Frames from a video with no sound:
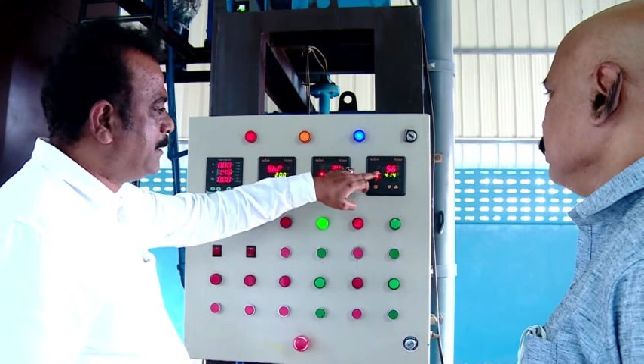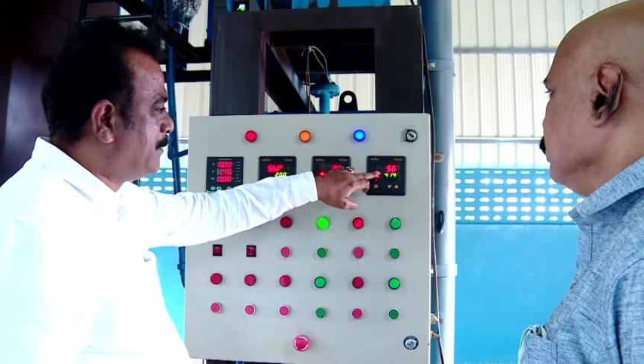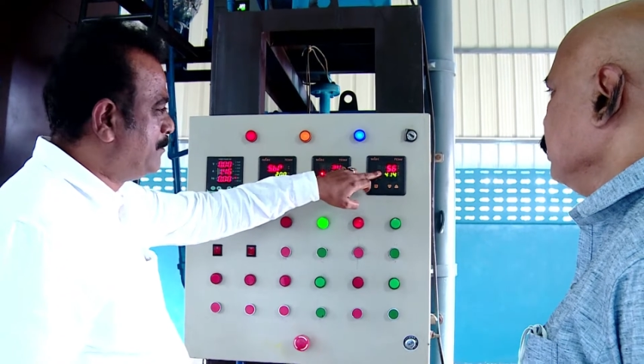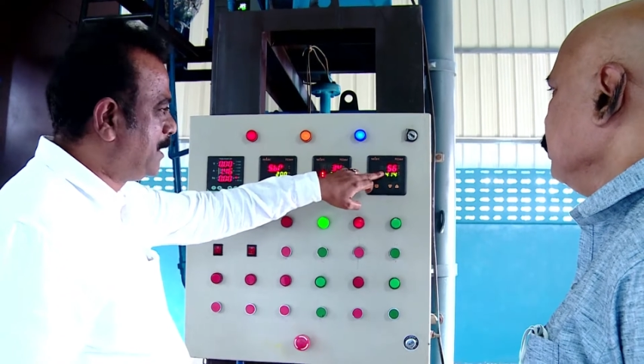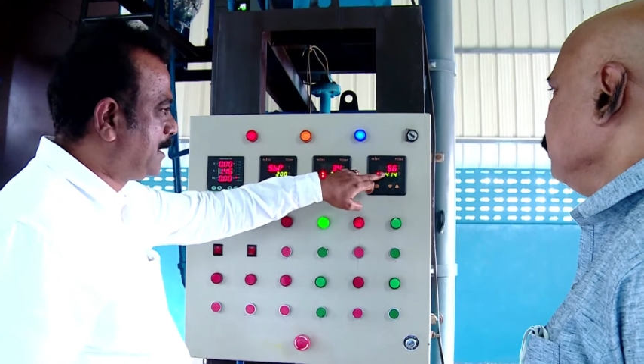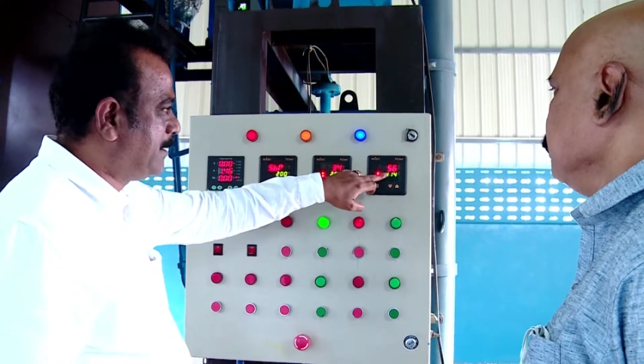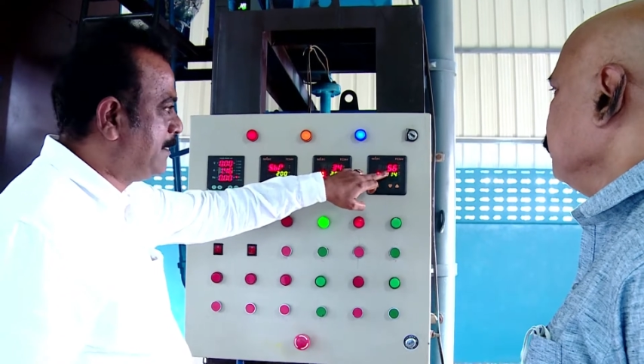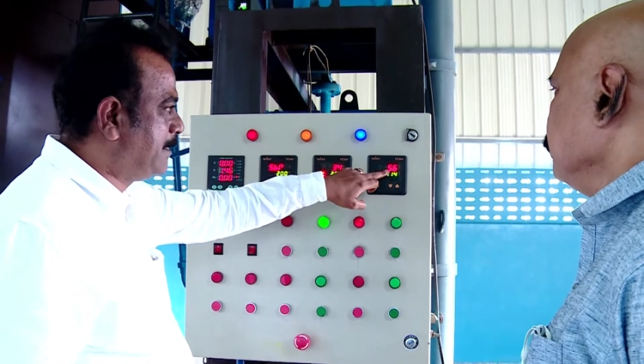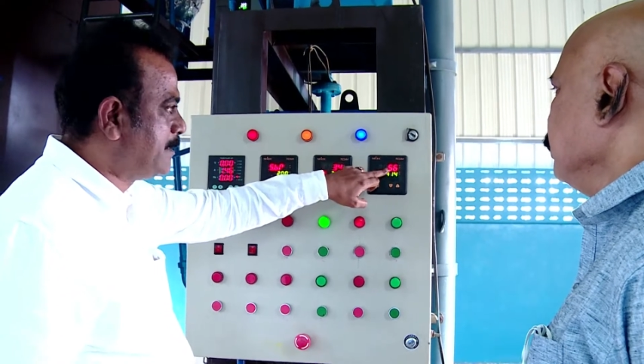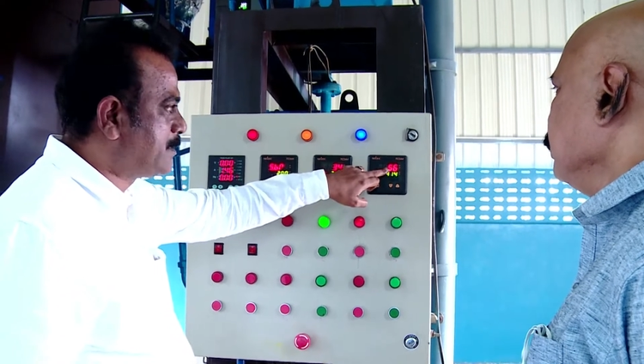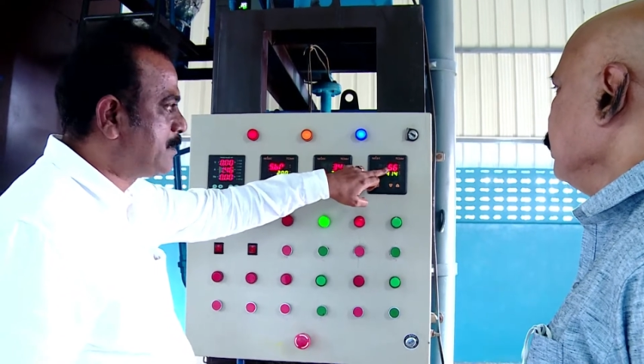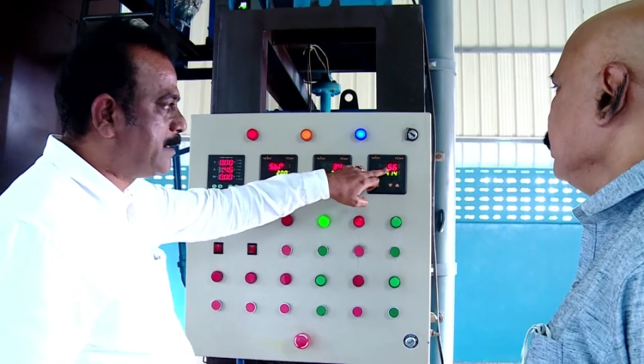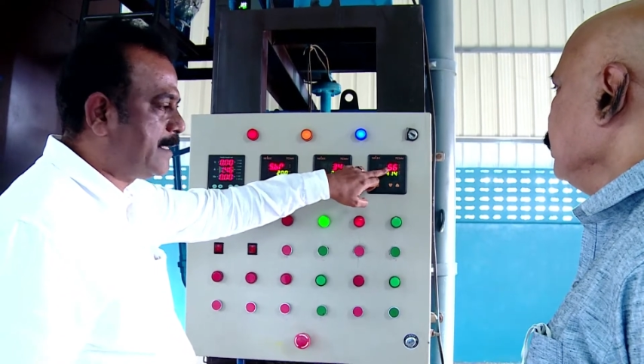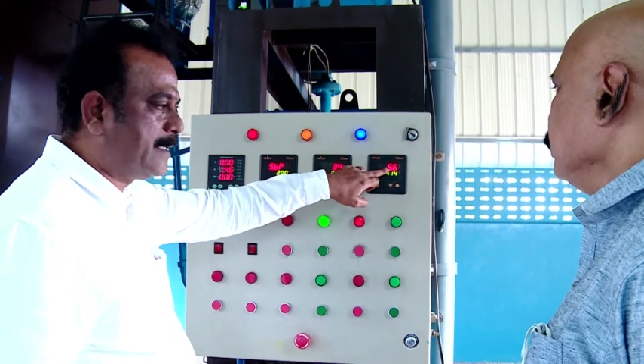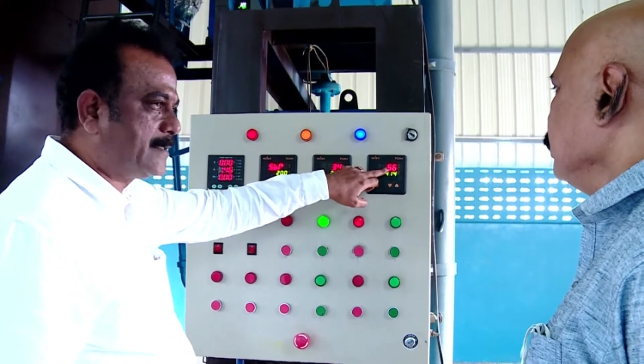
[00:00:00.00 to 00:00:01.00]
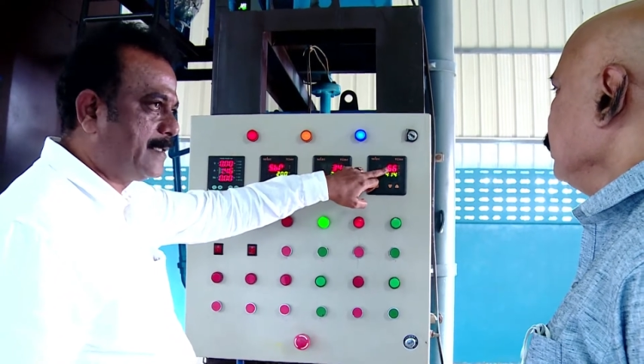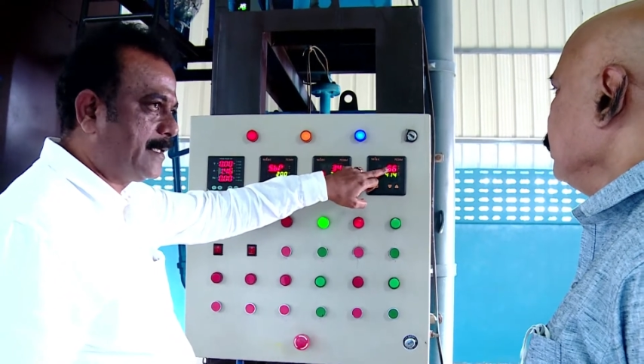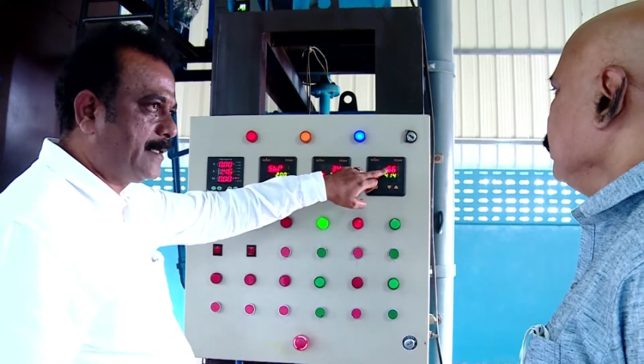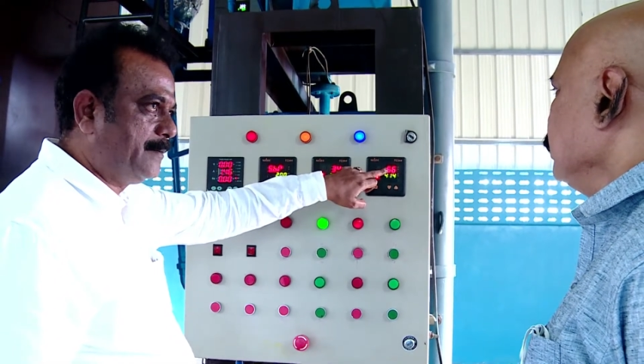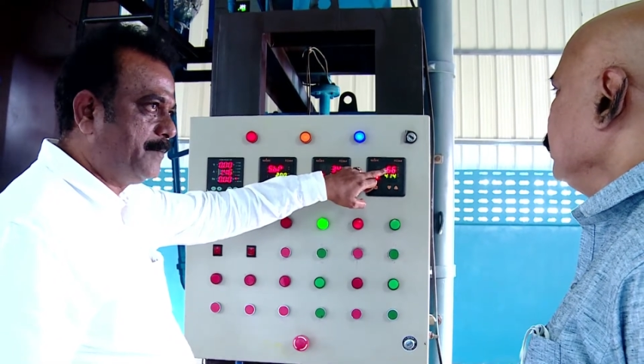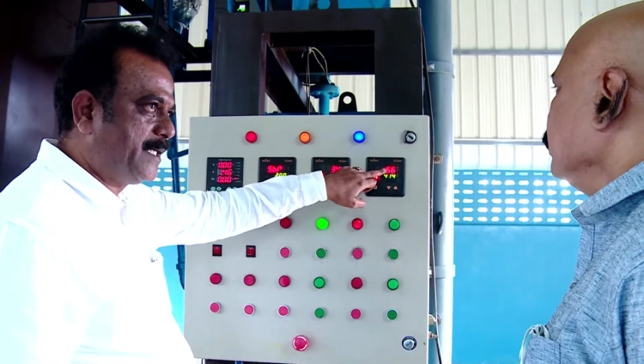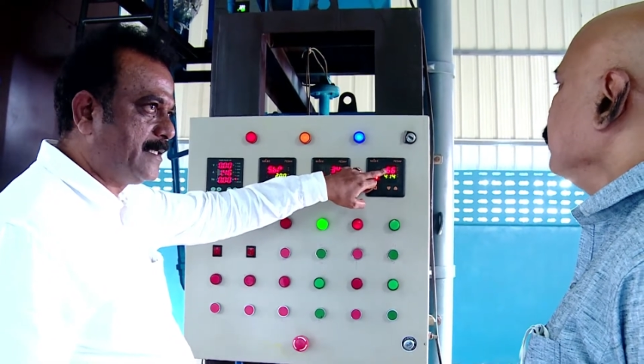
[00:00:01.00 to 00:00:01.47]
But it is not
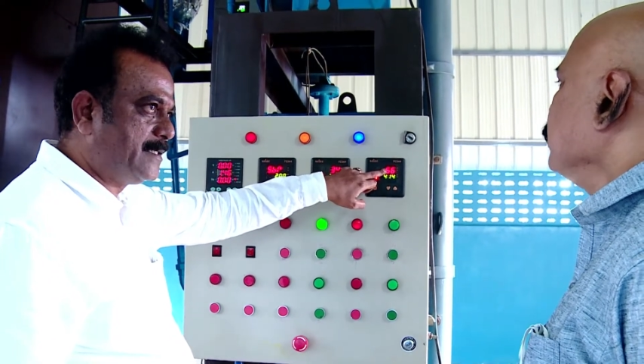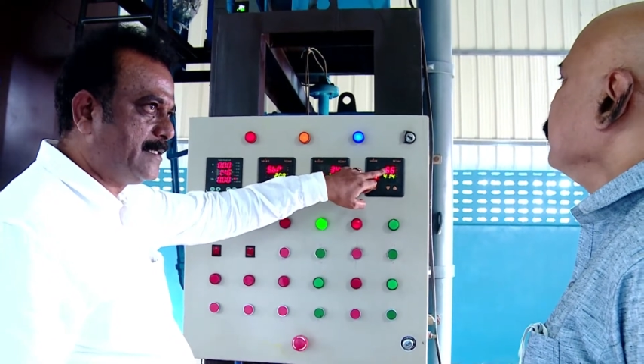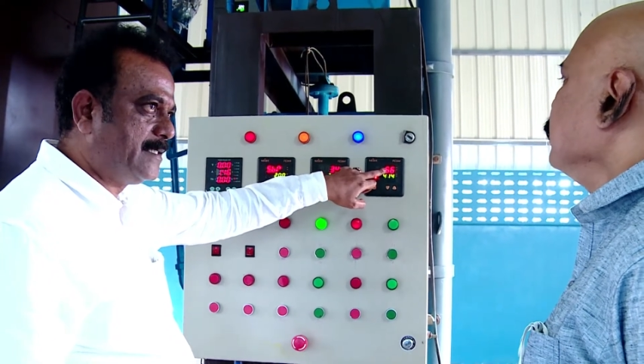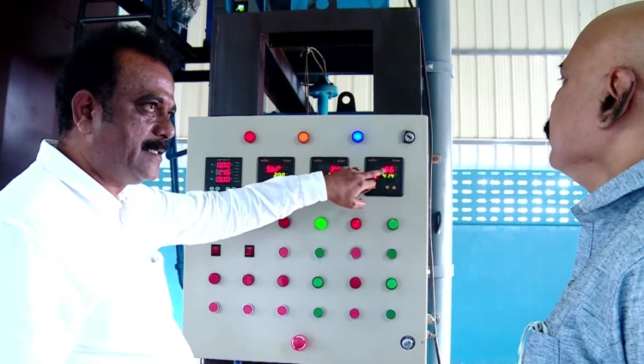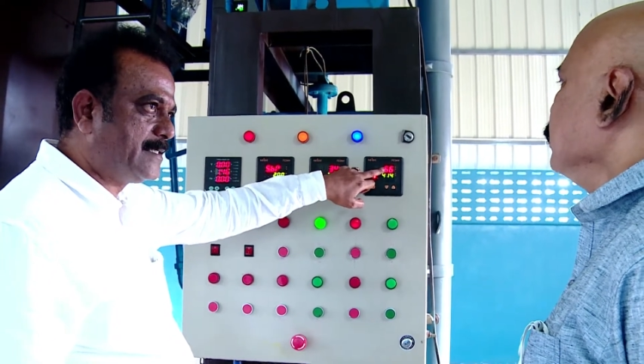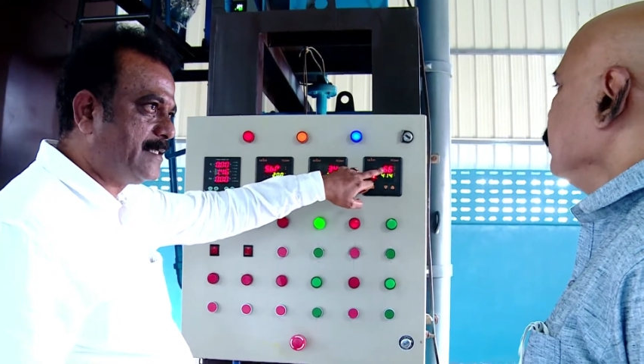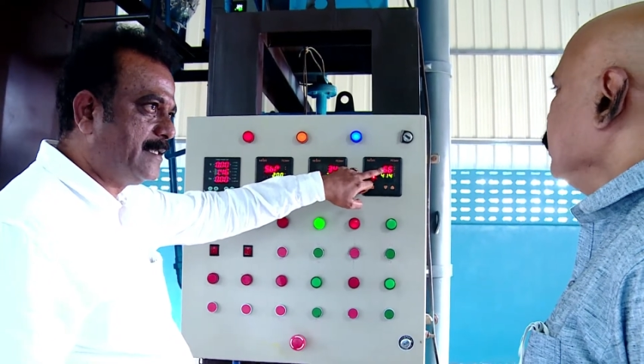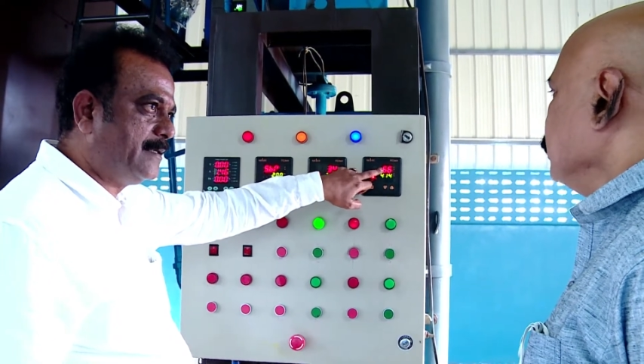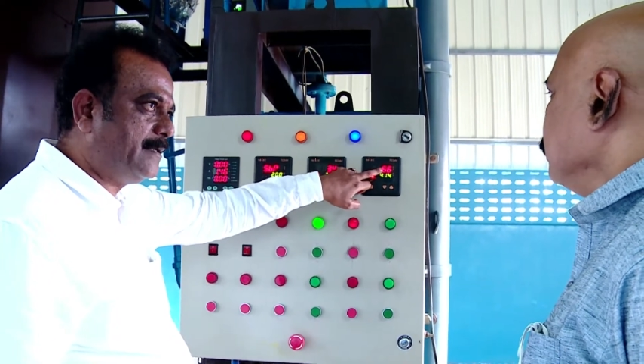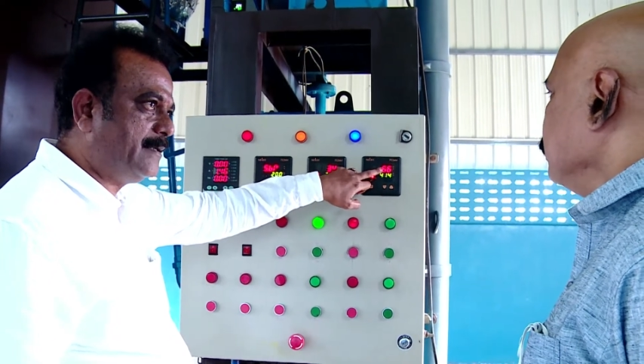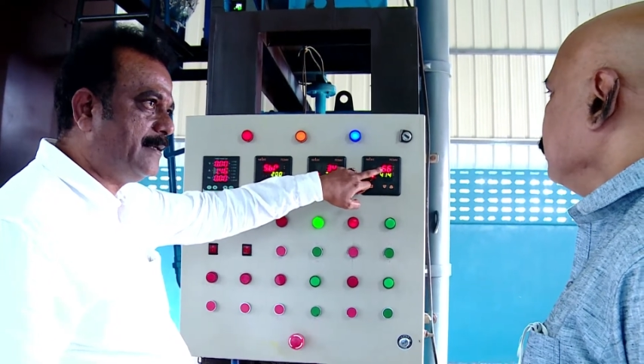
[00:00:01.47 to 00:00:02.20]
exactly, because it is the